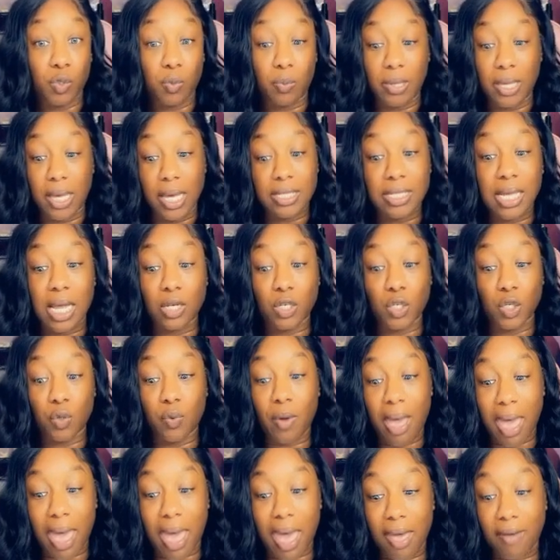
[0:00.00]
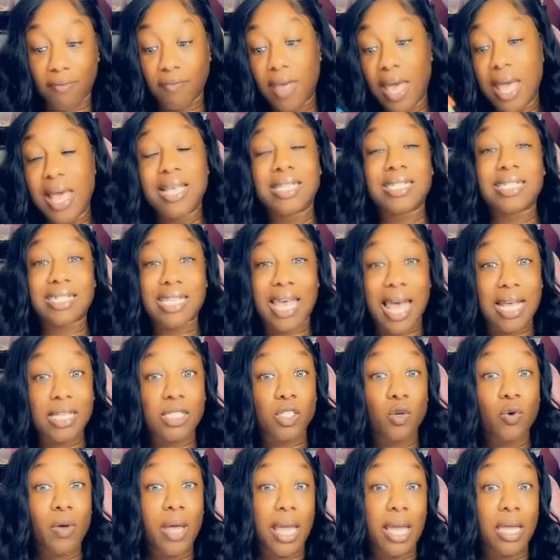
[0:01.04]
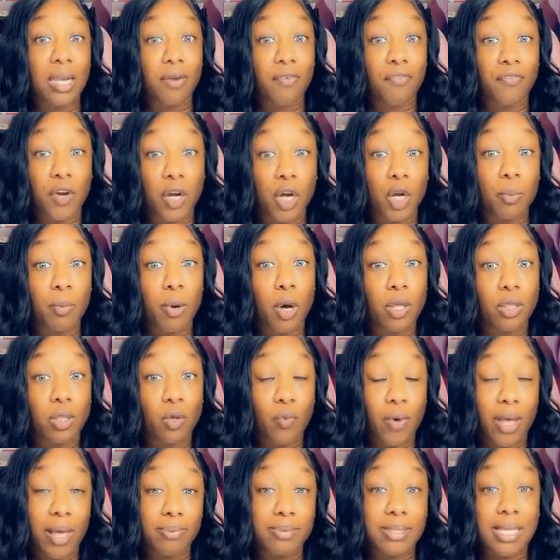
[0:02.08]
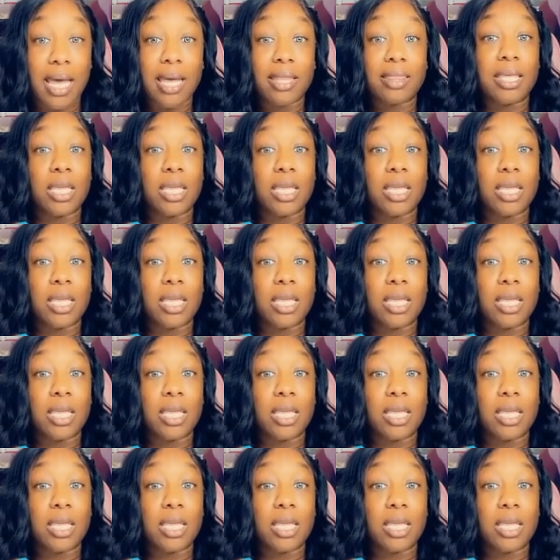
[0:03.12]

because I do have Sazzle and Affirm on the website,